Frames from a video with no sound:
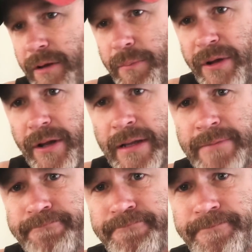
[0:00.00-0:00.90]
it a Burl.
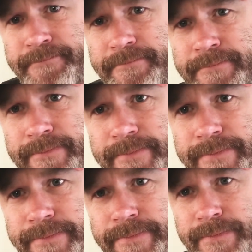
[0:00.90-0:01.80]

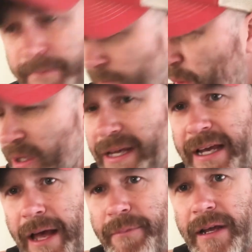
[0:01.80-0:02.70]
Burleigh
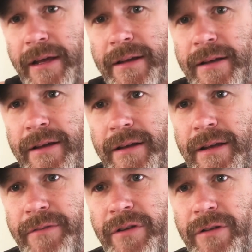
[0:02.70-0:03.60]
Company.
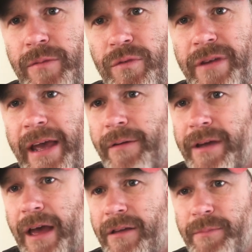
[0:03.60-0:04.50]
Give it a shot. We'll see how
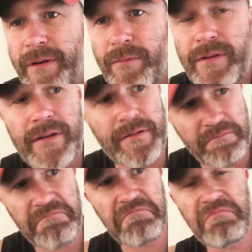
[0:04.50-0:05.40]
it goes. But
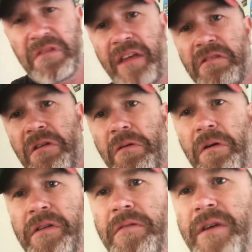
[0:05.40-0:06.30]
it tasted all
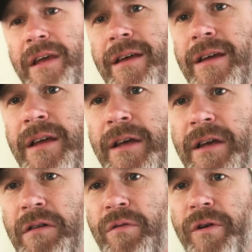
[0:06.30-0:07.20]
right to me.
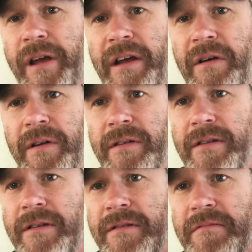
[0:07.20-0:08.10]
Righto, guys.
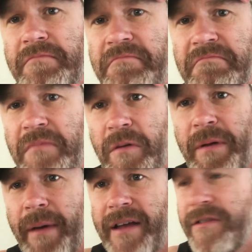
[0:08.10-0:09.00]
I'll
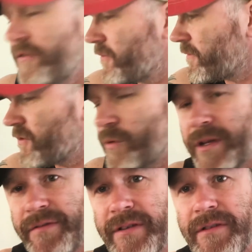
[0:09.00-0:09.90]
be back
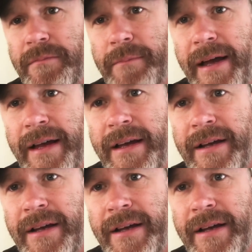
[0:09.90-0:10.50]
shortly for some